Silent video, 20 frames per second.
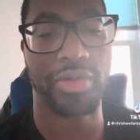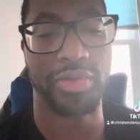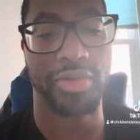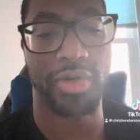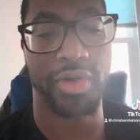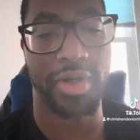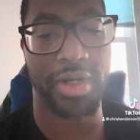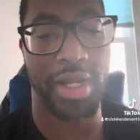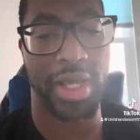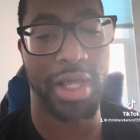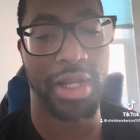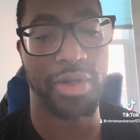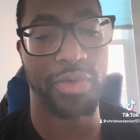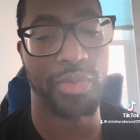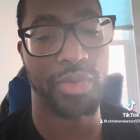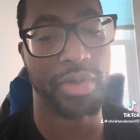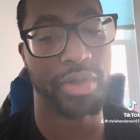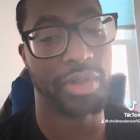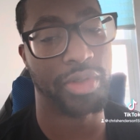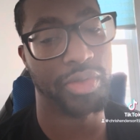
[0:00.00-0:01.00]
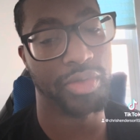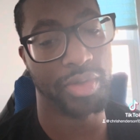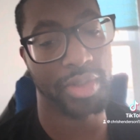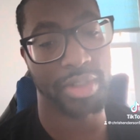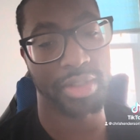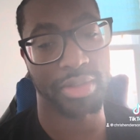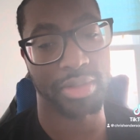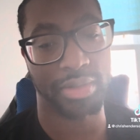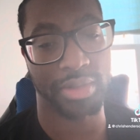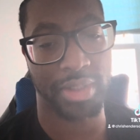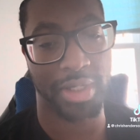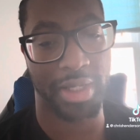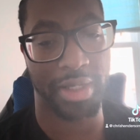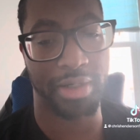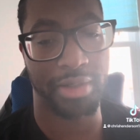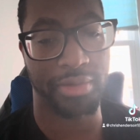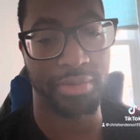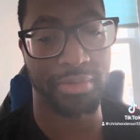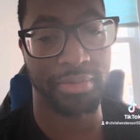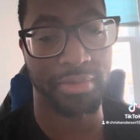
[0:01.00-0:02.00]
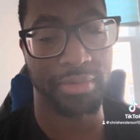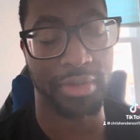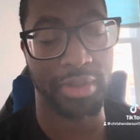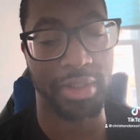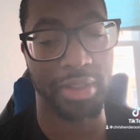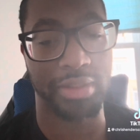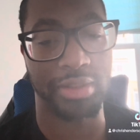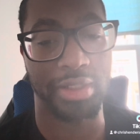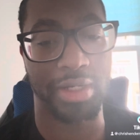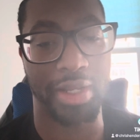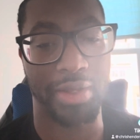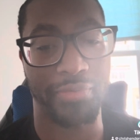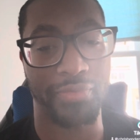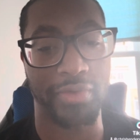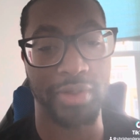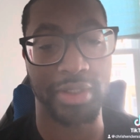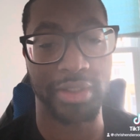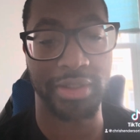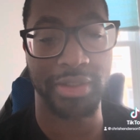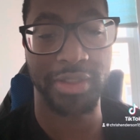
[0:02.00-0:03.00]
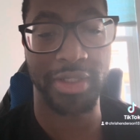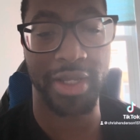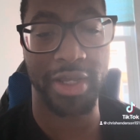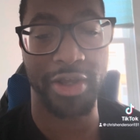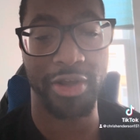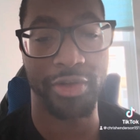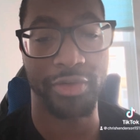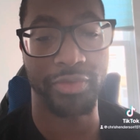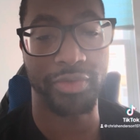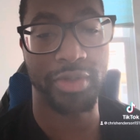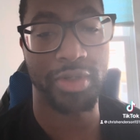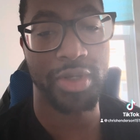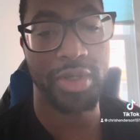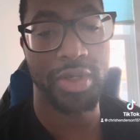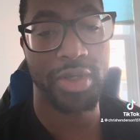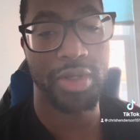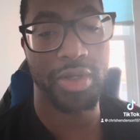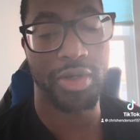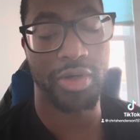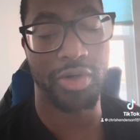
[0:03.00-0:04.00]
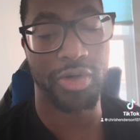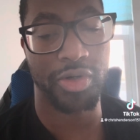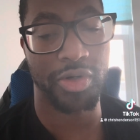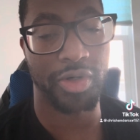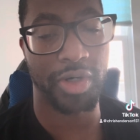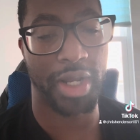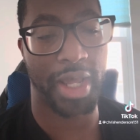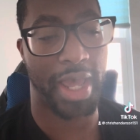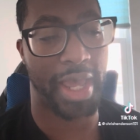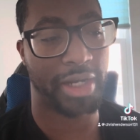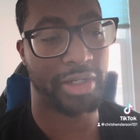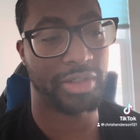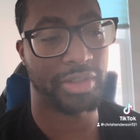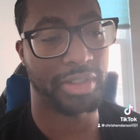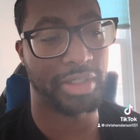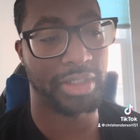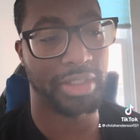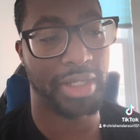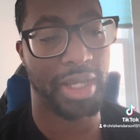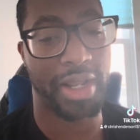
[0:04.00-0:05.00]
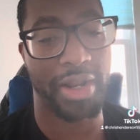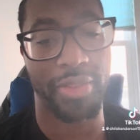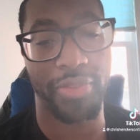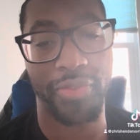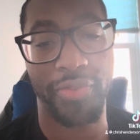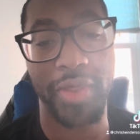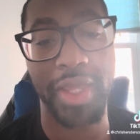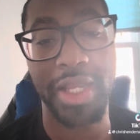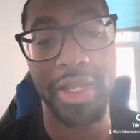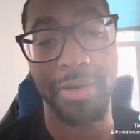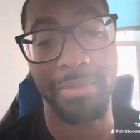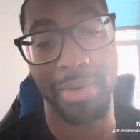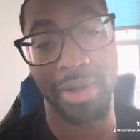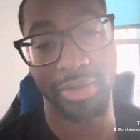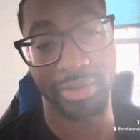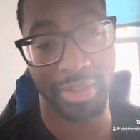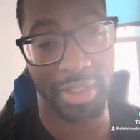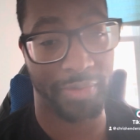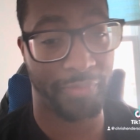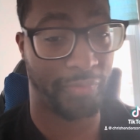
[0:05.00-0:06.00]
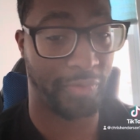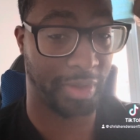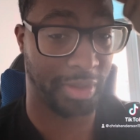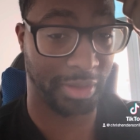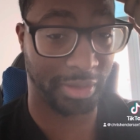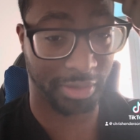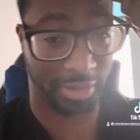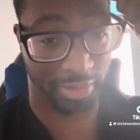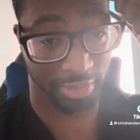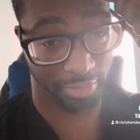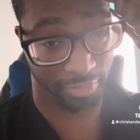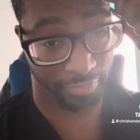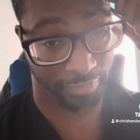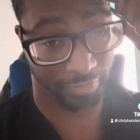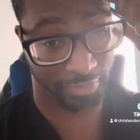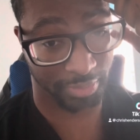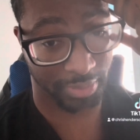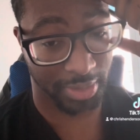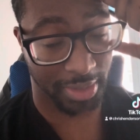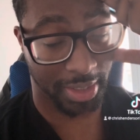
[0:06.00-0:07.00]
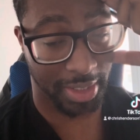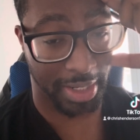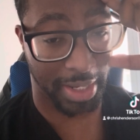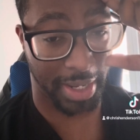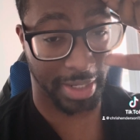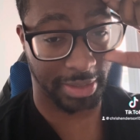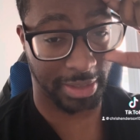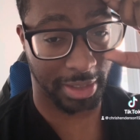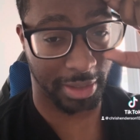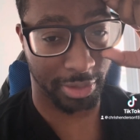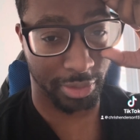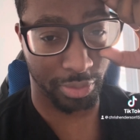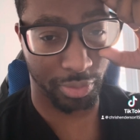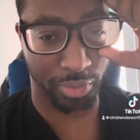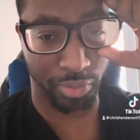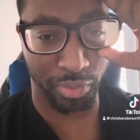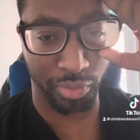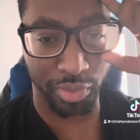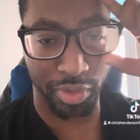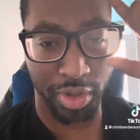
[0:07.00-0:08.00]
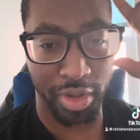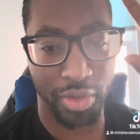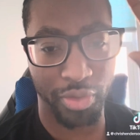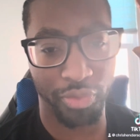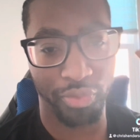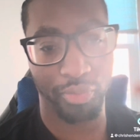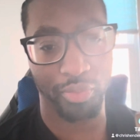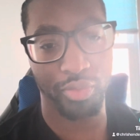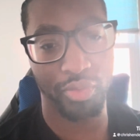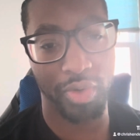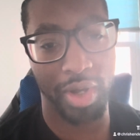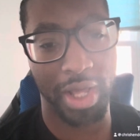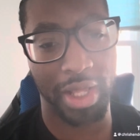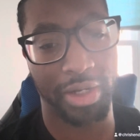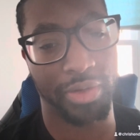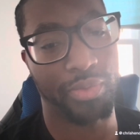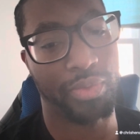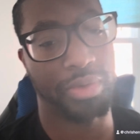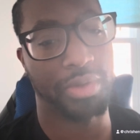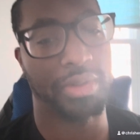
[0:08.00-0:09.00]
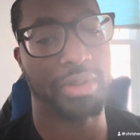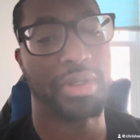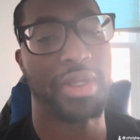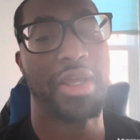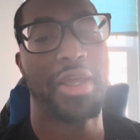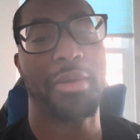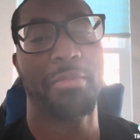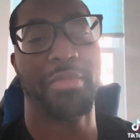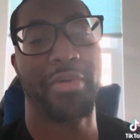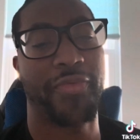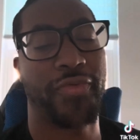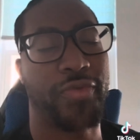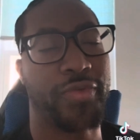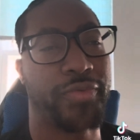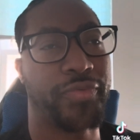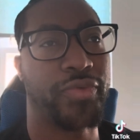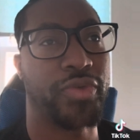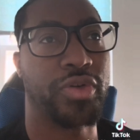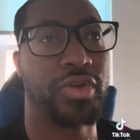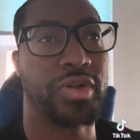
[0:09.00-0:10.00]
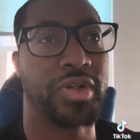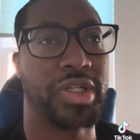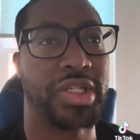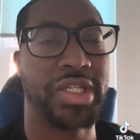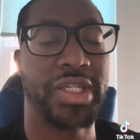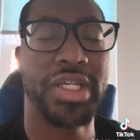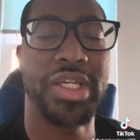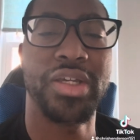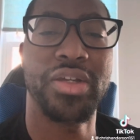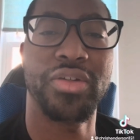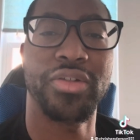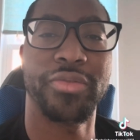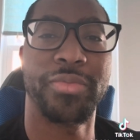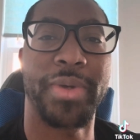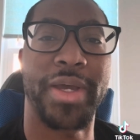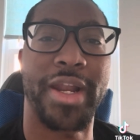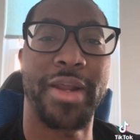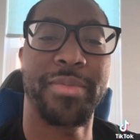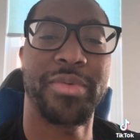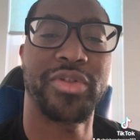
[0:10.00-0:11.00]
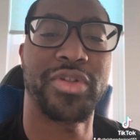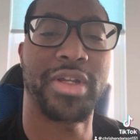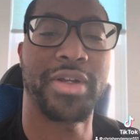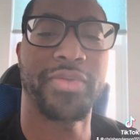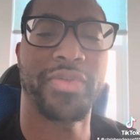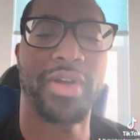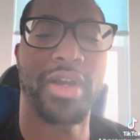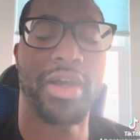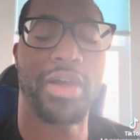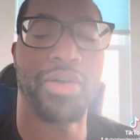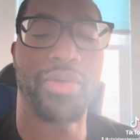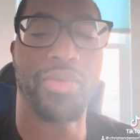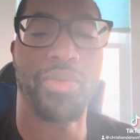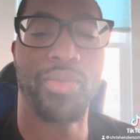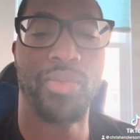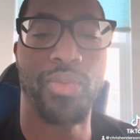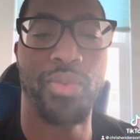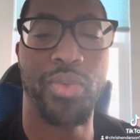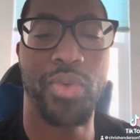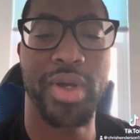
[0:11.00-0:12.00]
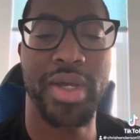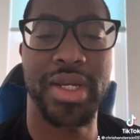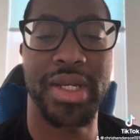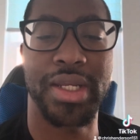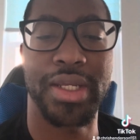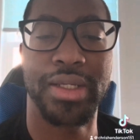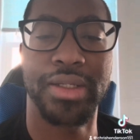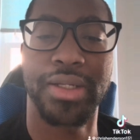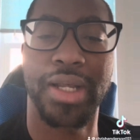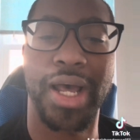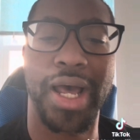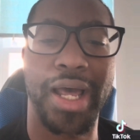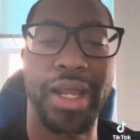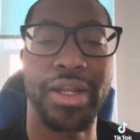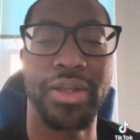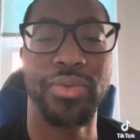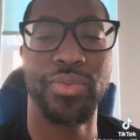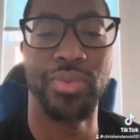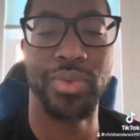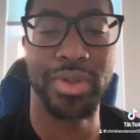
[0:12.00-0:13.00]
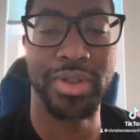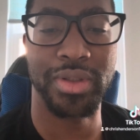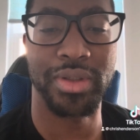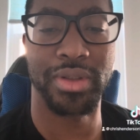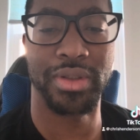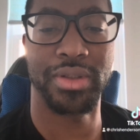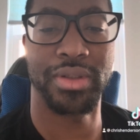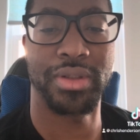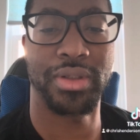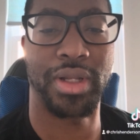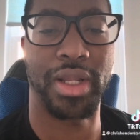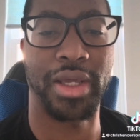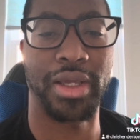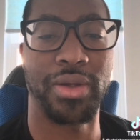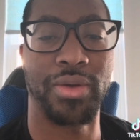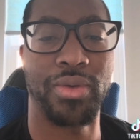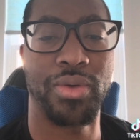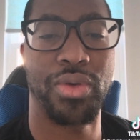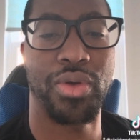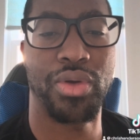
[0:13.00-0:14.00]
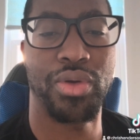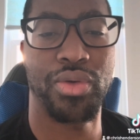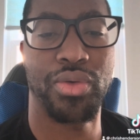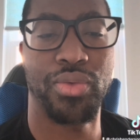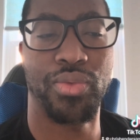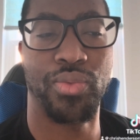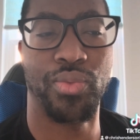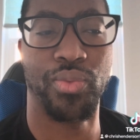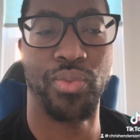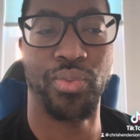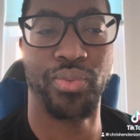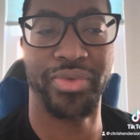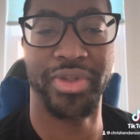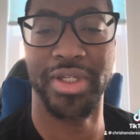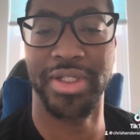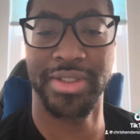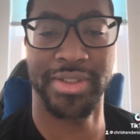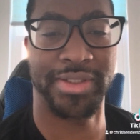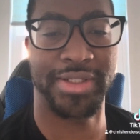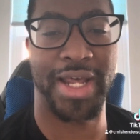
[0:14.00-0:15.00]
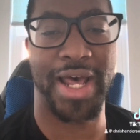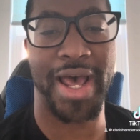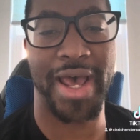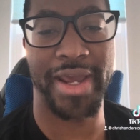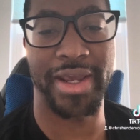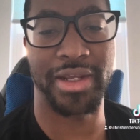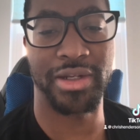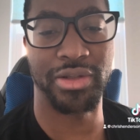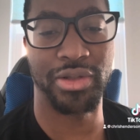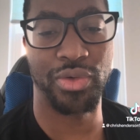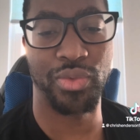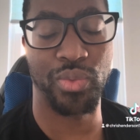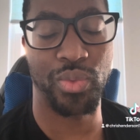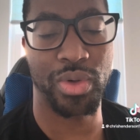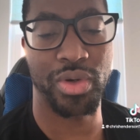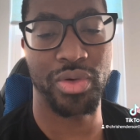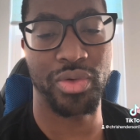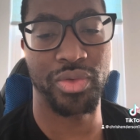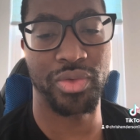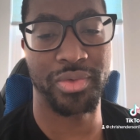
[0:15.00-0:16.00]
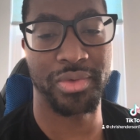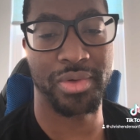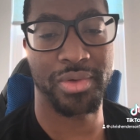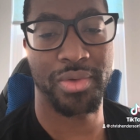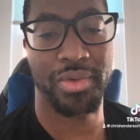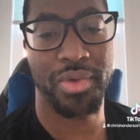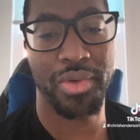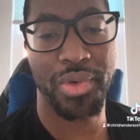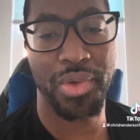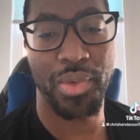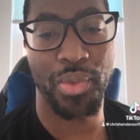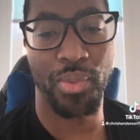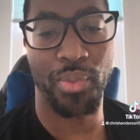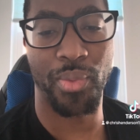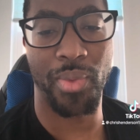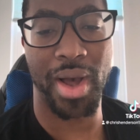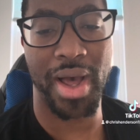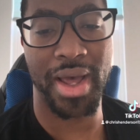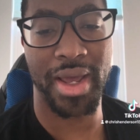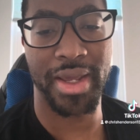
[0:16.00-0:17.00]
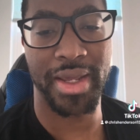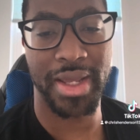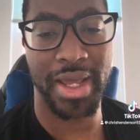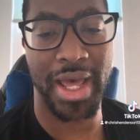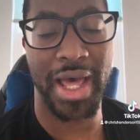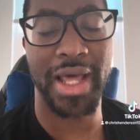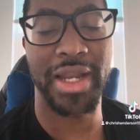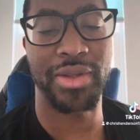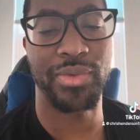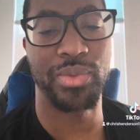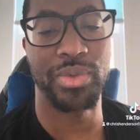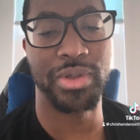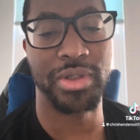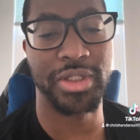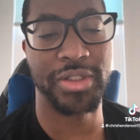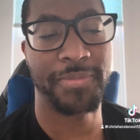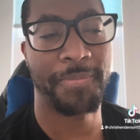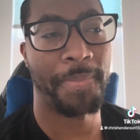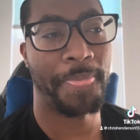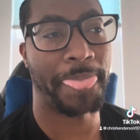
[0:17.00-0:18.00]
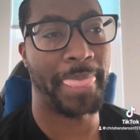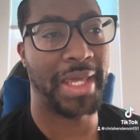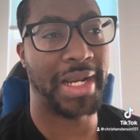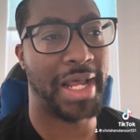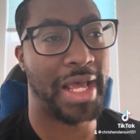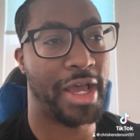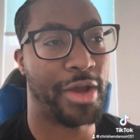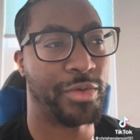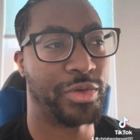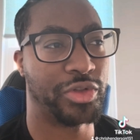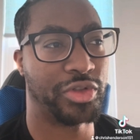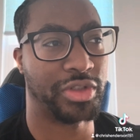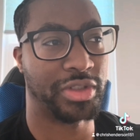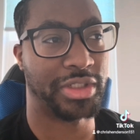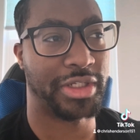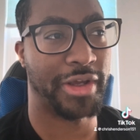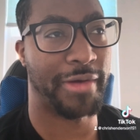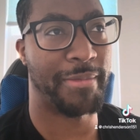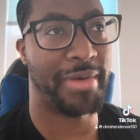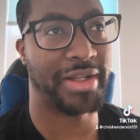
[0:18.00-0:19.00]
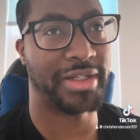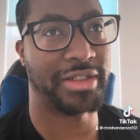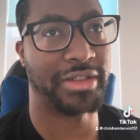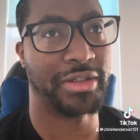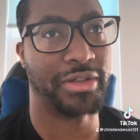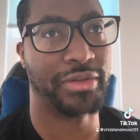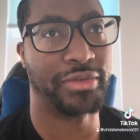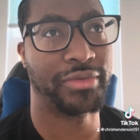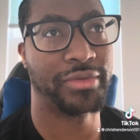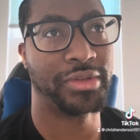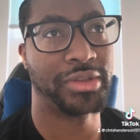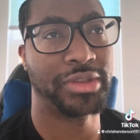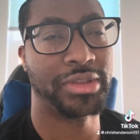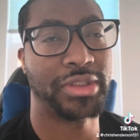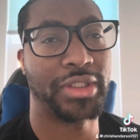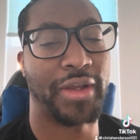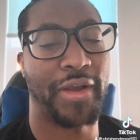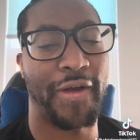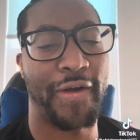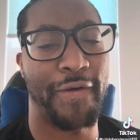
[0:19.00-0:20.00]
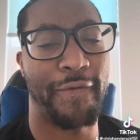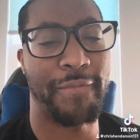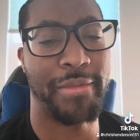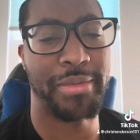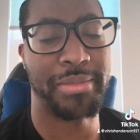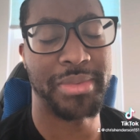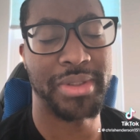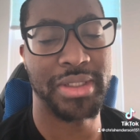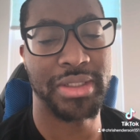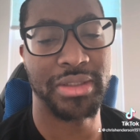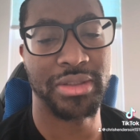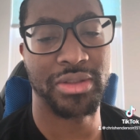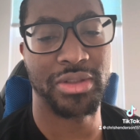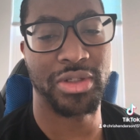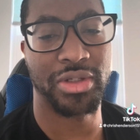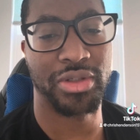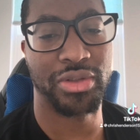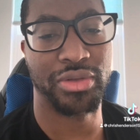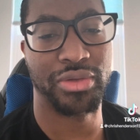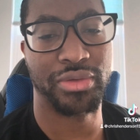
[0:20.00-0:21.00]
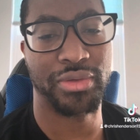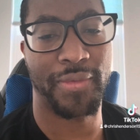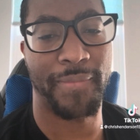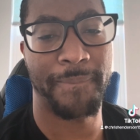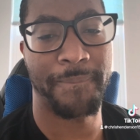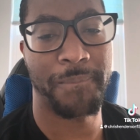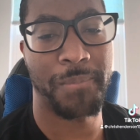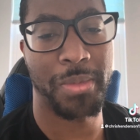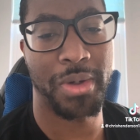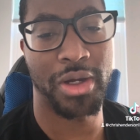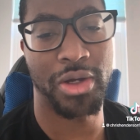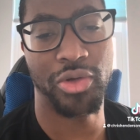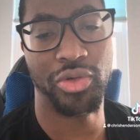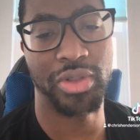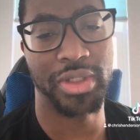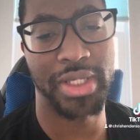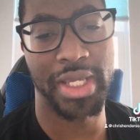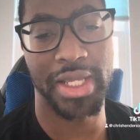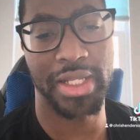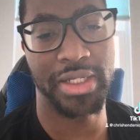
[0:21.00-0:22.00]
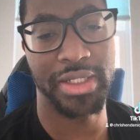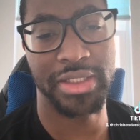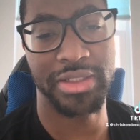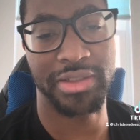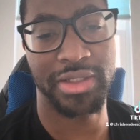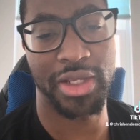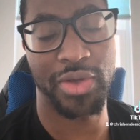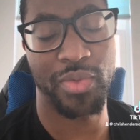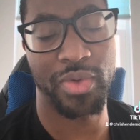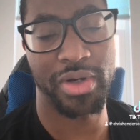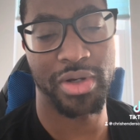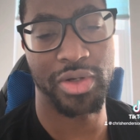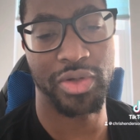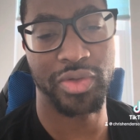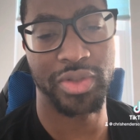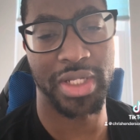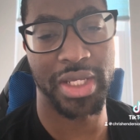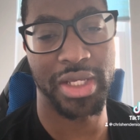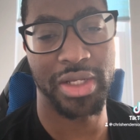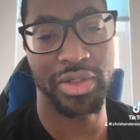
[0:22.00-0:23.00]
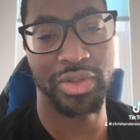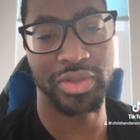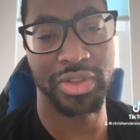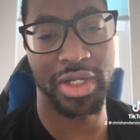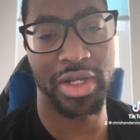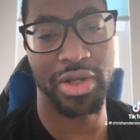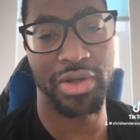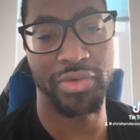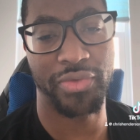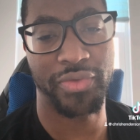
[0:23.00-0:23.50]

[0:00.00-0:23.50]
on in Hollywood. You can kind of look into that for yourselves, or actually kind of think about that for yourselves as I go through Hollywood. But for years, man, I've been trying to figure out what is Hollywood, like the sign, the word, why Hollywood. And I always used to tell myself, oh, it means, holy, at least take one of those L's off,